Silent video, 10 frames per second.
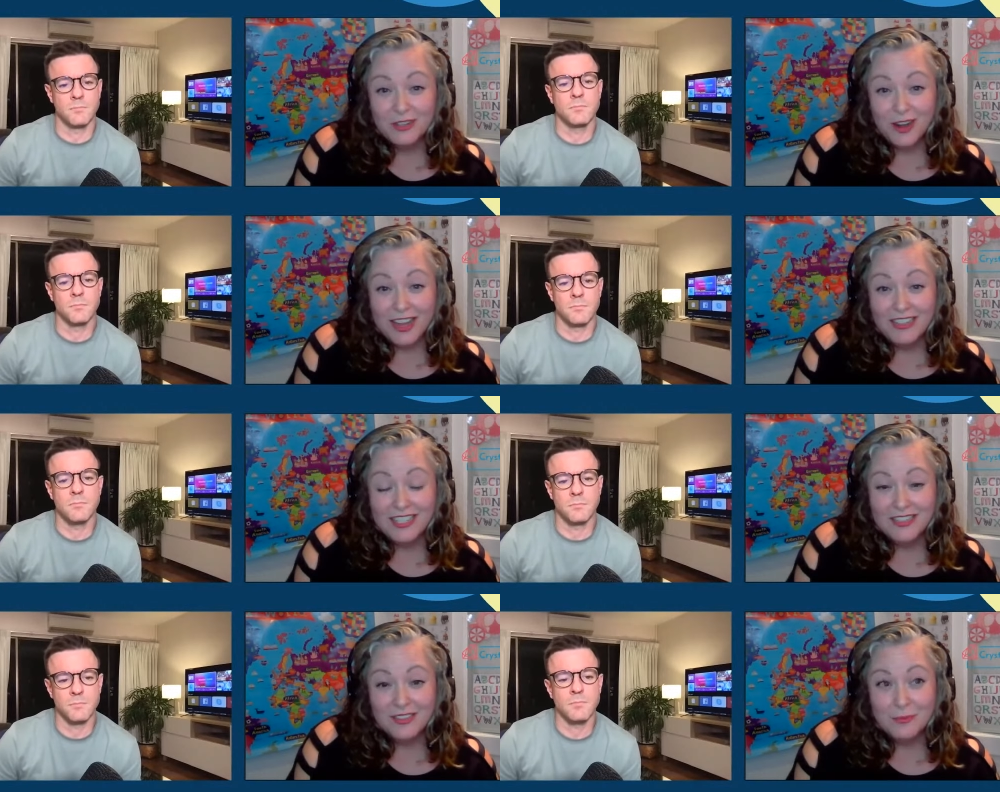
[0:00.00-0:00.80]
Speaker 1: you're trying
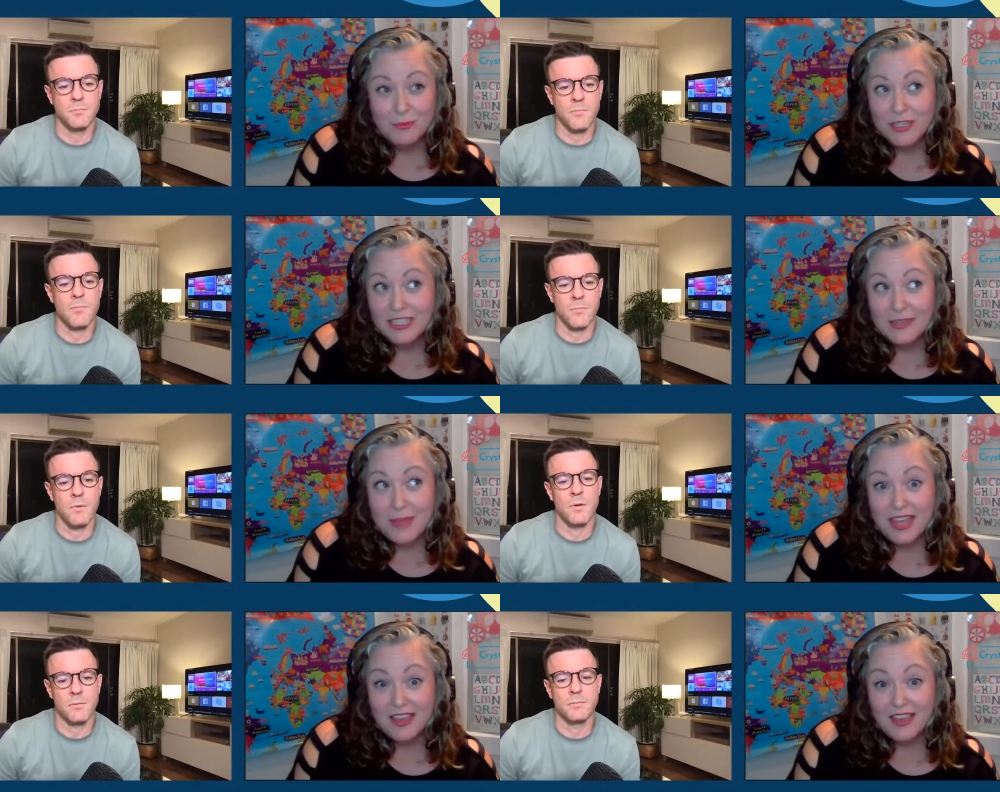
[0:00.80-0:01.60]
to really
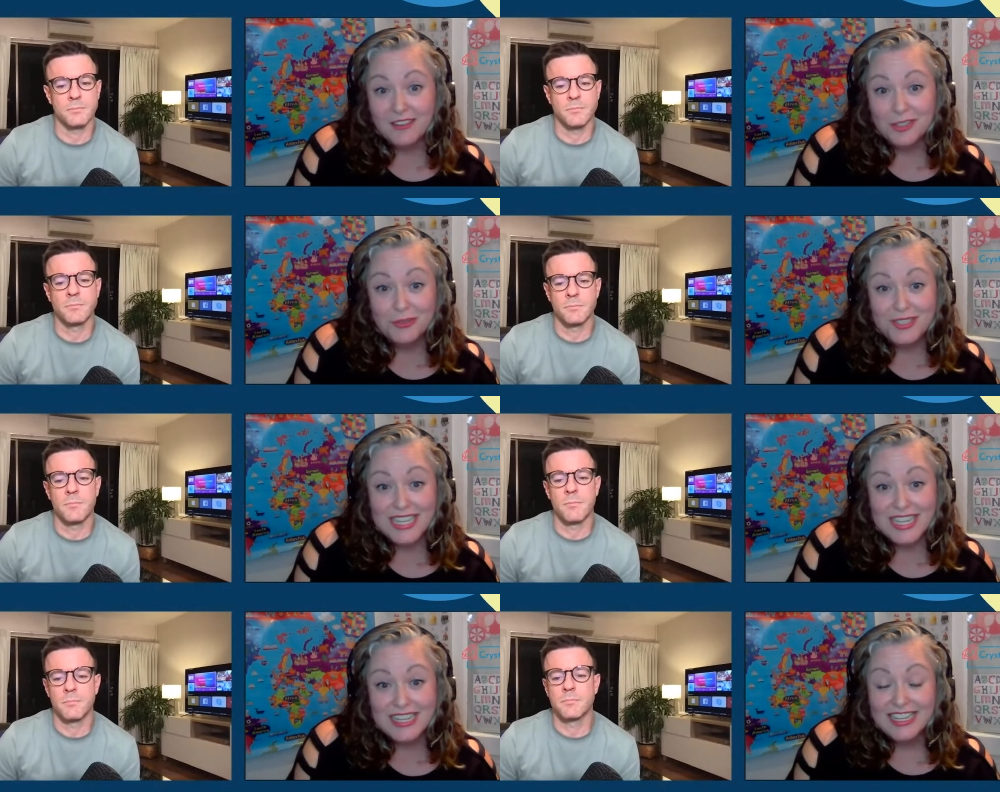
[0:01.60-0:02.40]
make a
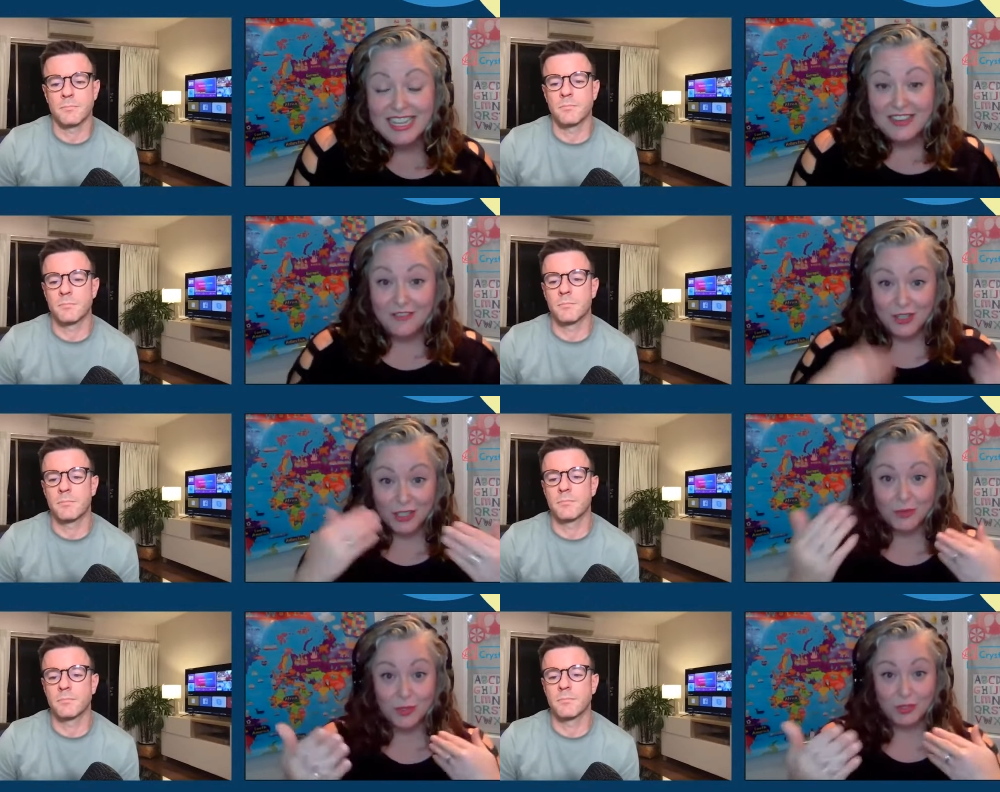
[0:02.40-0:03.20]
2D
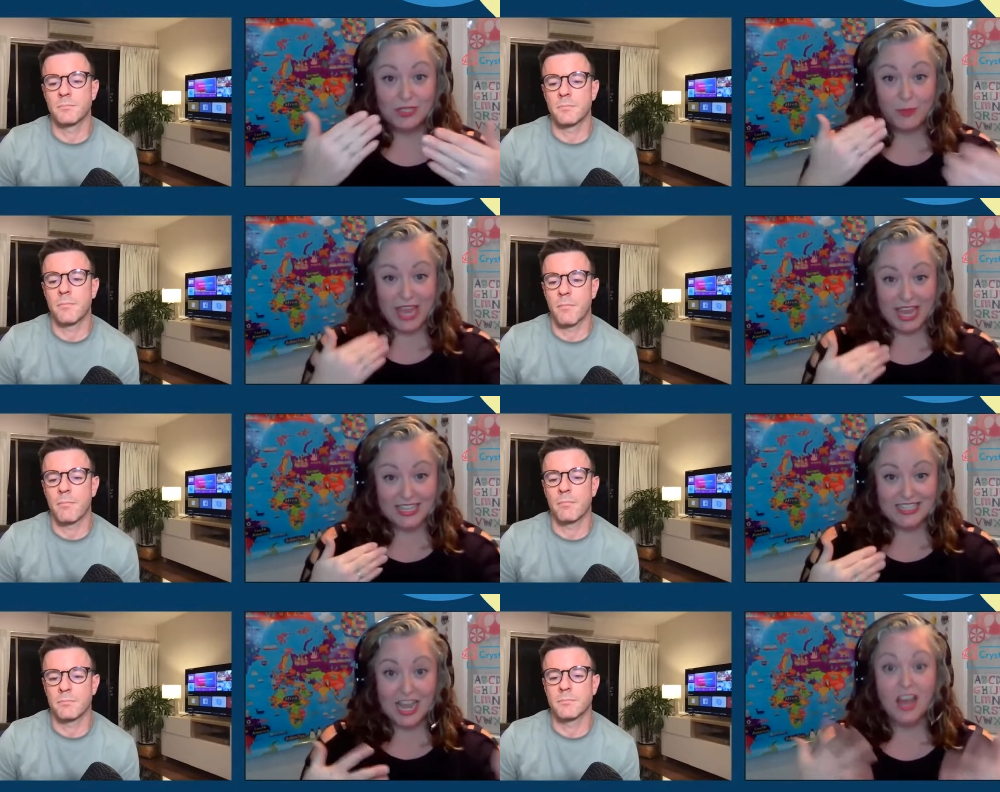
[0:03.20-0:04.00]
virtual
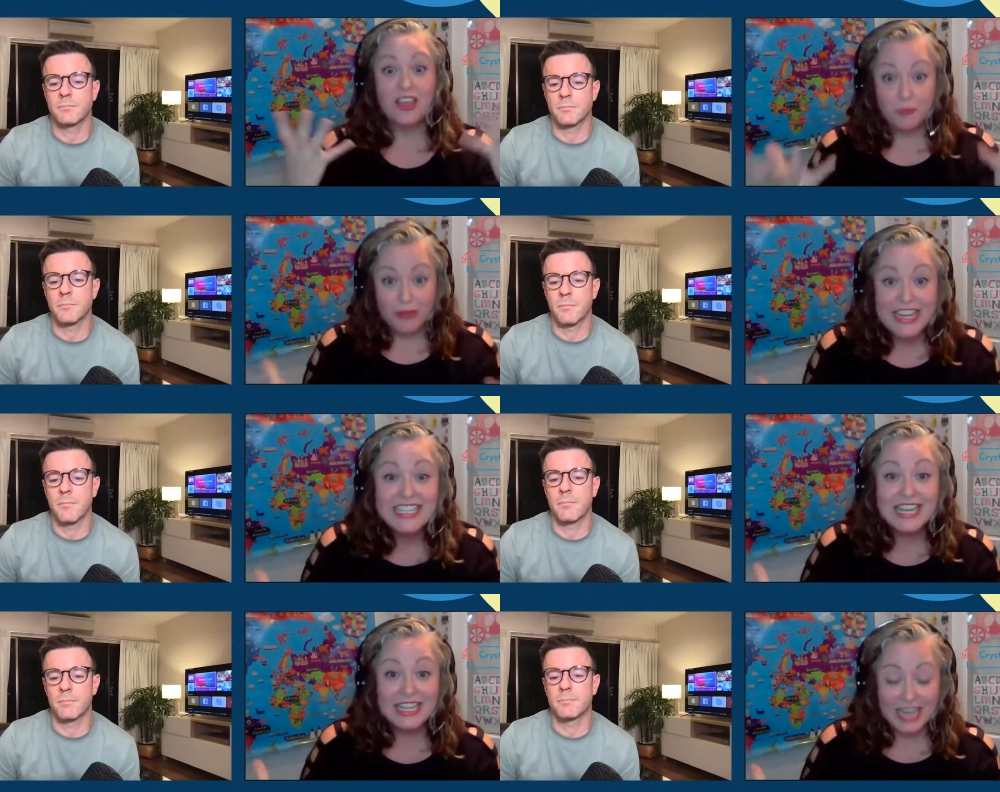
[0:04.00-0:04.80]
space a
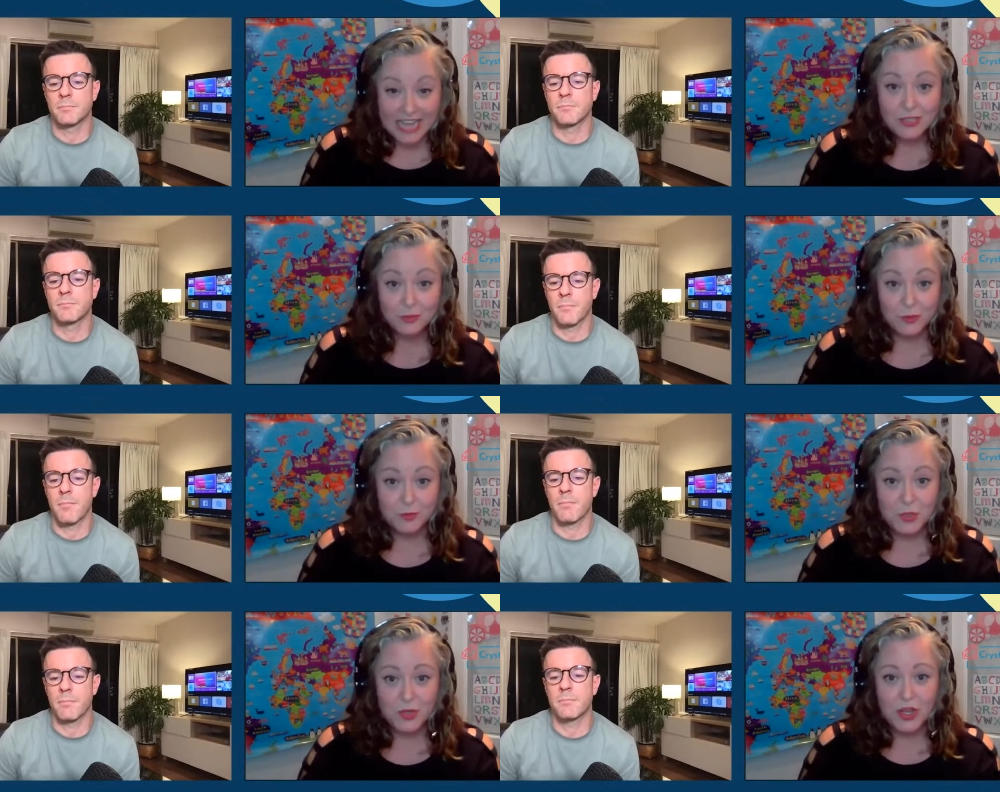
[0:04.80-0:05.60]
3D classroom.
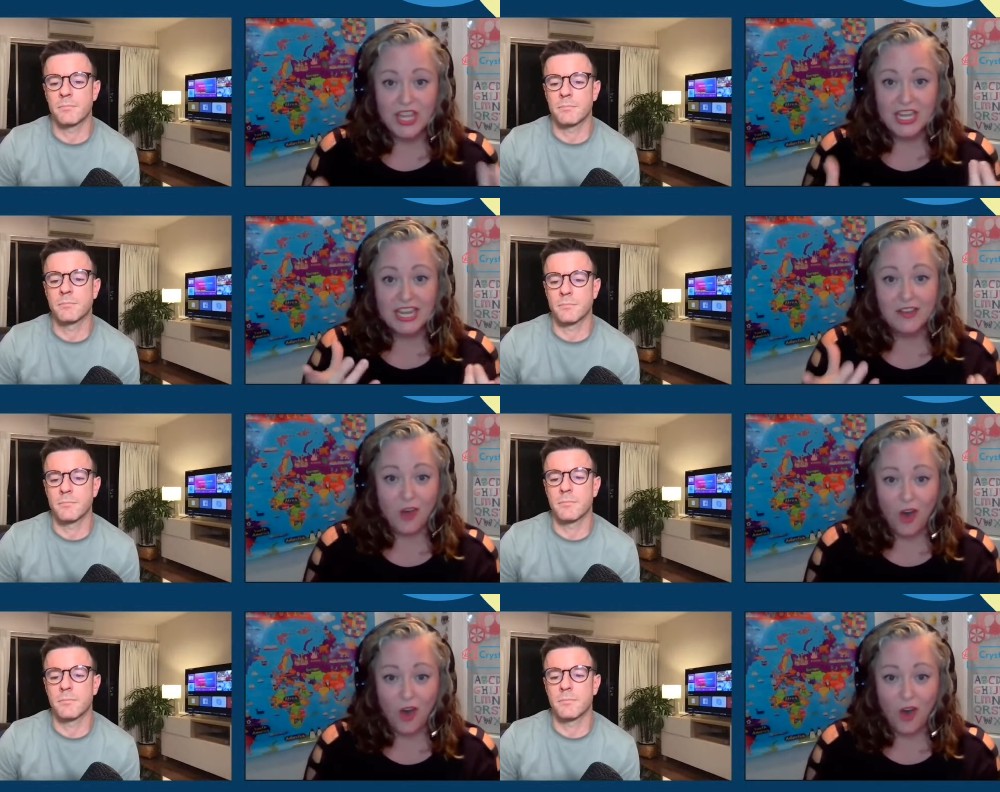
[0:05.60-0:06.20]
So you're thinking of